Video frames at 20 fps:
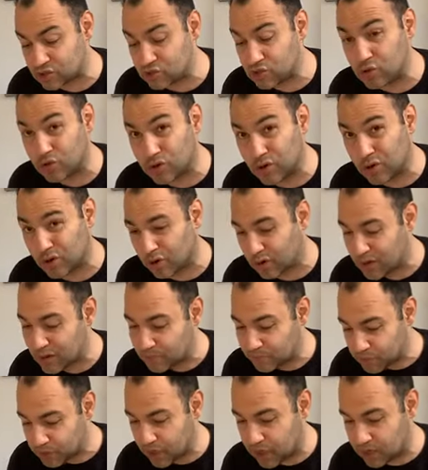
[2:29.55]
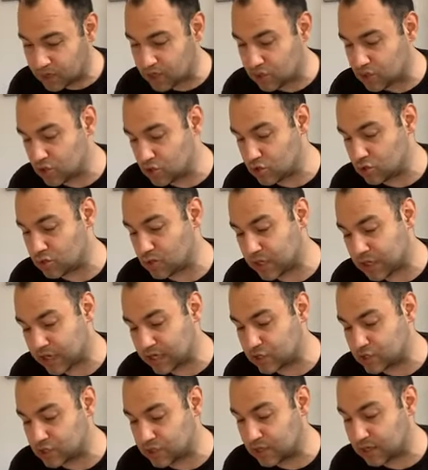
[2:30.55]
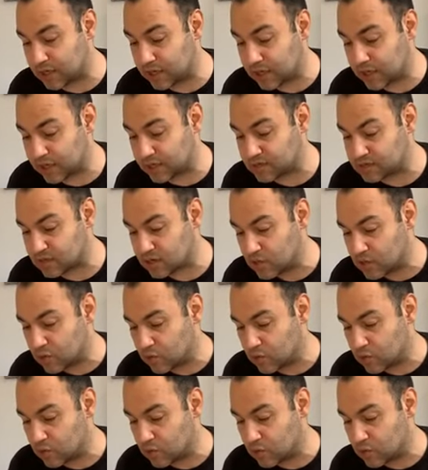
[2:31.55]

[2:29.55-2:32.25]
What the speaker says: nor any UK Chilli-heads